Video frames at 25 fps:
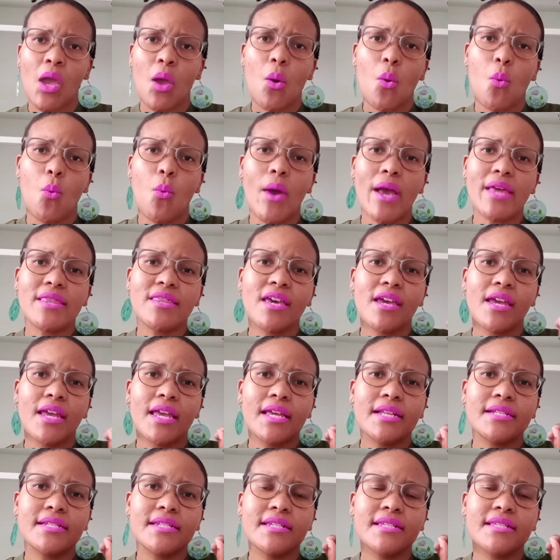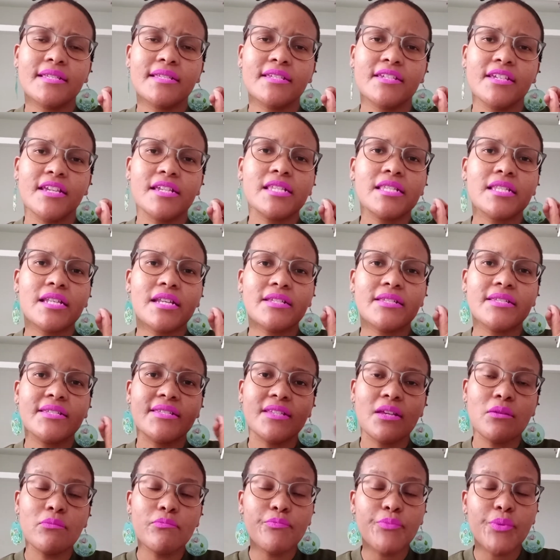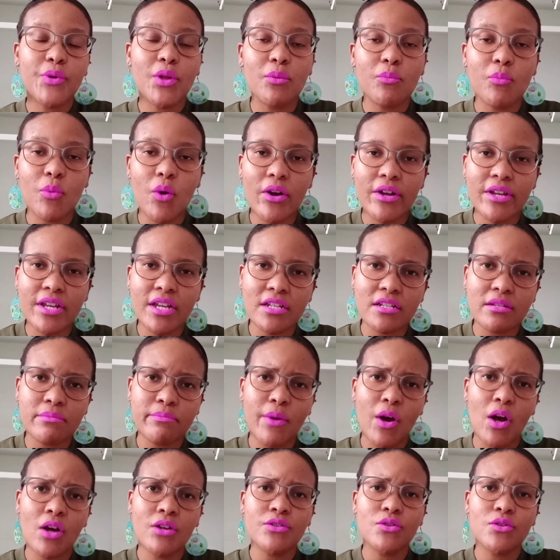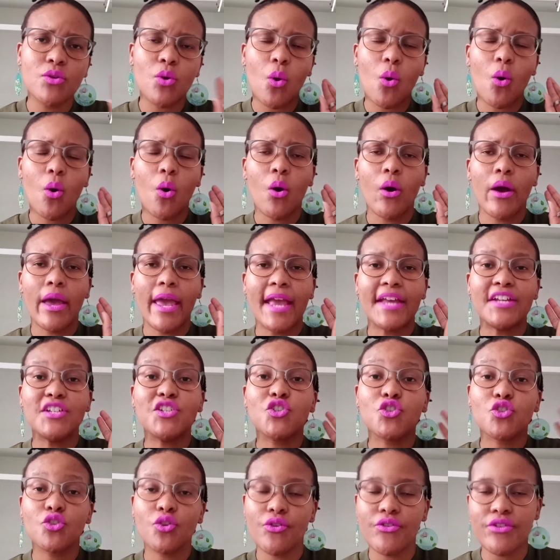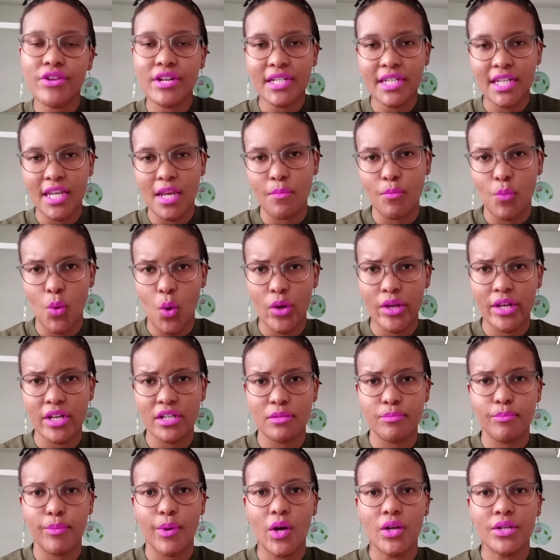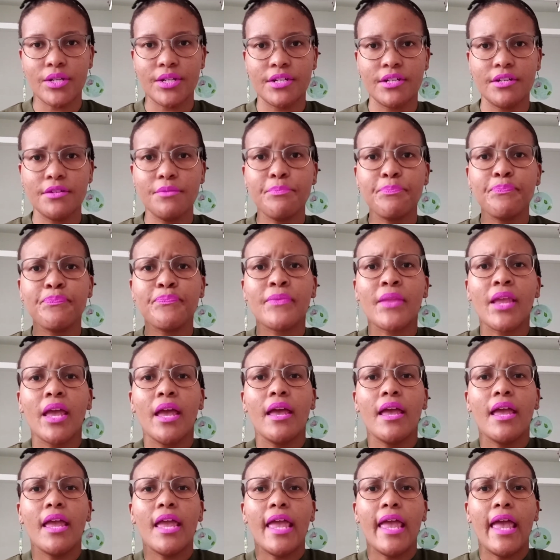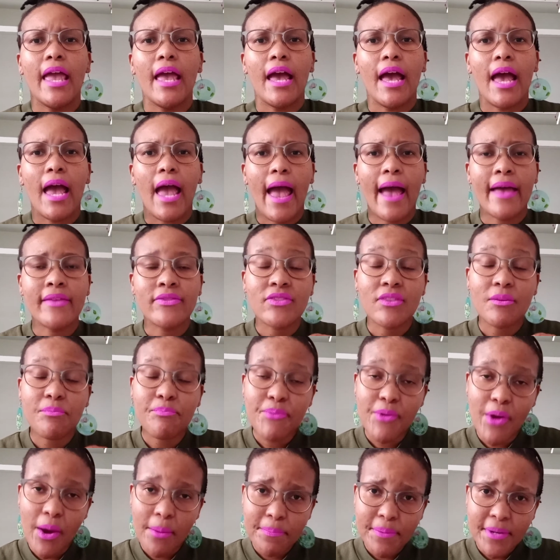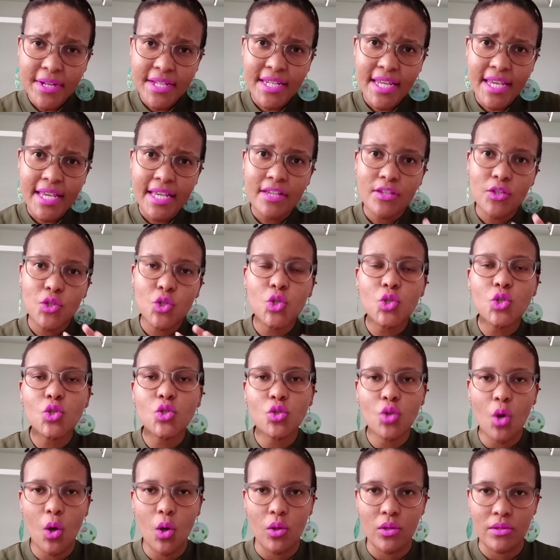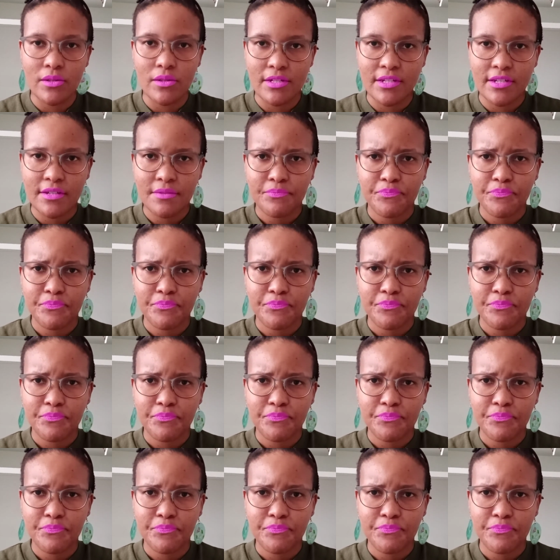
whether it is just a simple mortgage bond or a surety mortgage bond, and the property is sold,